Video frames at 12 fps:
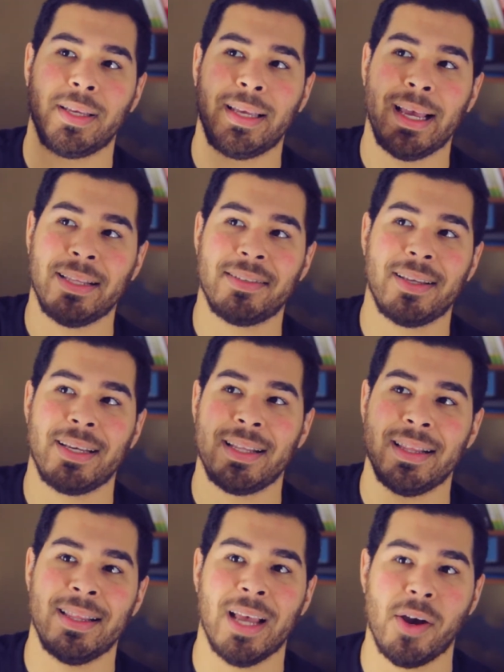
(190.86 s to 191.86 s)
gets
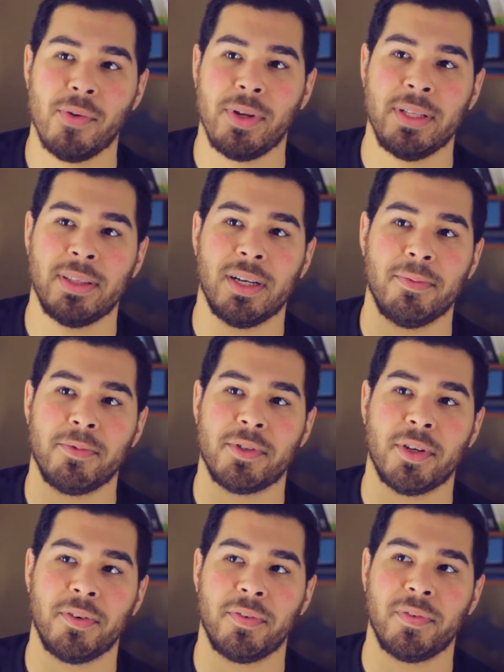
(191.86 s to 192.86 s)
like down in terms
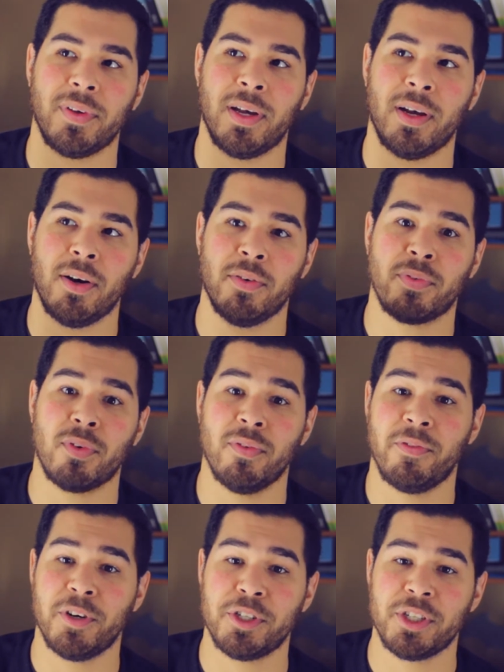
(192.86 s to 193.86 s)
of
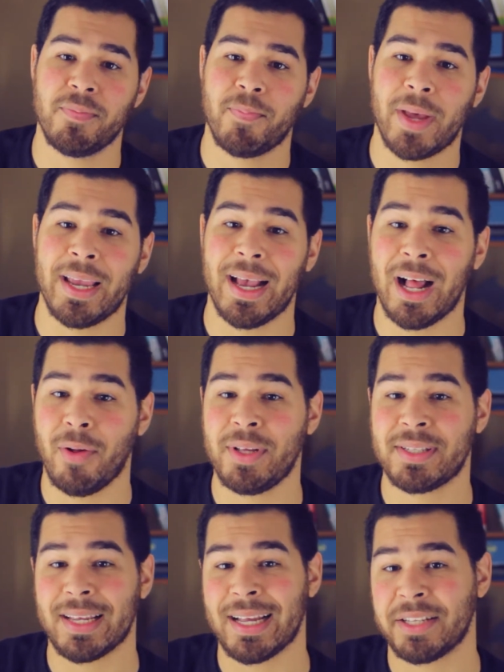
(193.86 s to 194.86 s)
conversion, I
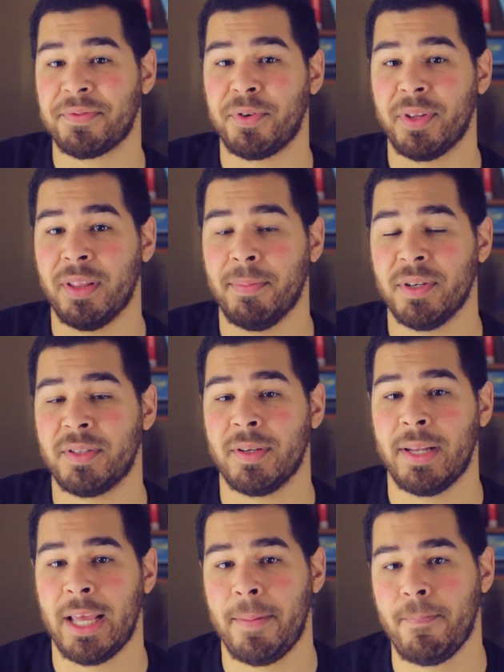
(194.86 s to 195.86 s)
always ask for that
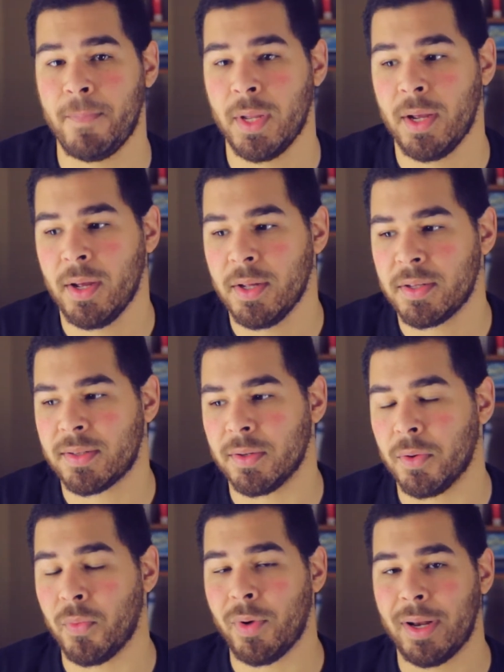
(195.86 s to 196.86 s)
person's name.
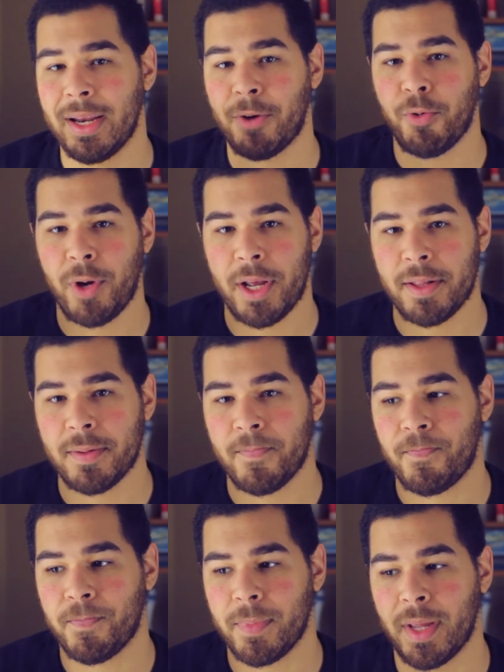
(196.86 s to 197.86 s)
So when I create
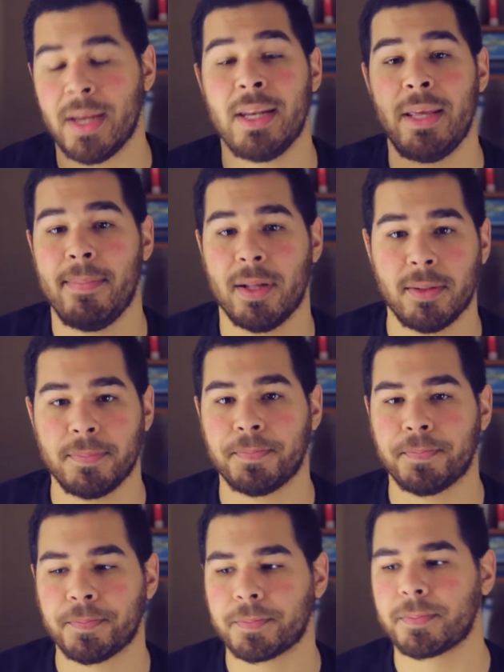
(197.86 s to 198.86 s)
an email,
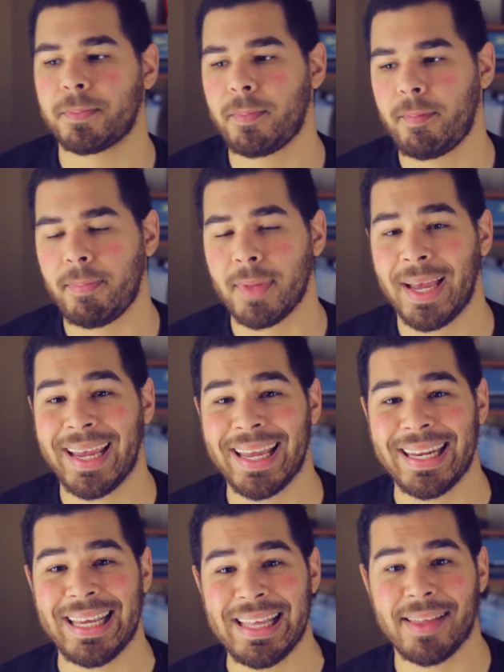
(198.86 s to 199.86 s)
I
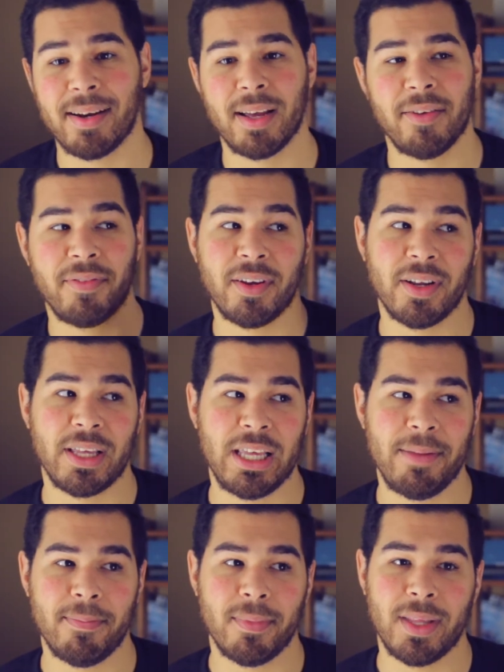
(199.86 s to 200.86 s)
can either have
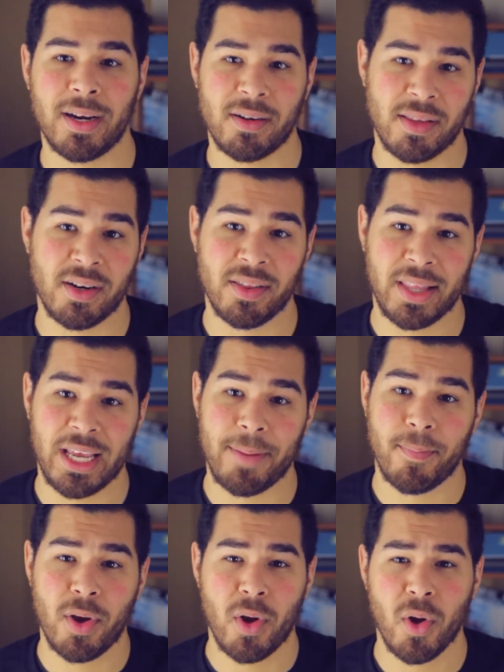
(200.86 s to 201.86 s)
their
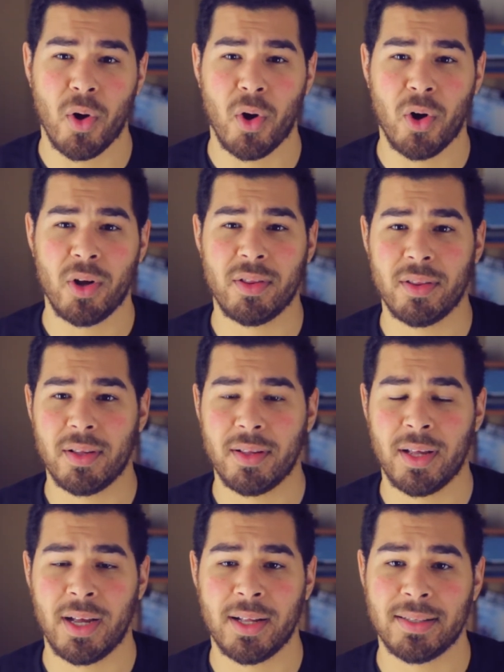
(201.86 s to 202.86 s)
name on
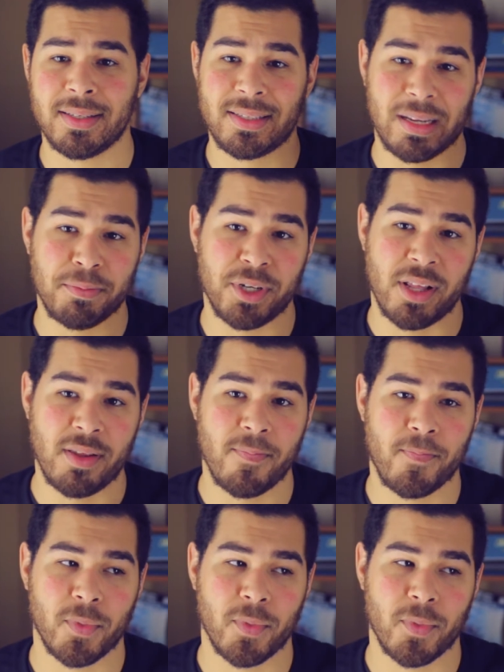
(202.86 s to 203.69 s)
the subject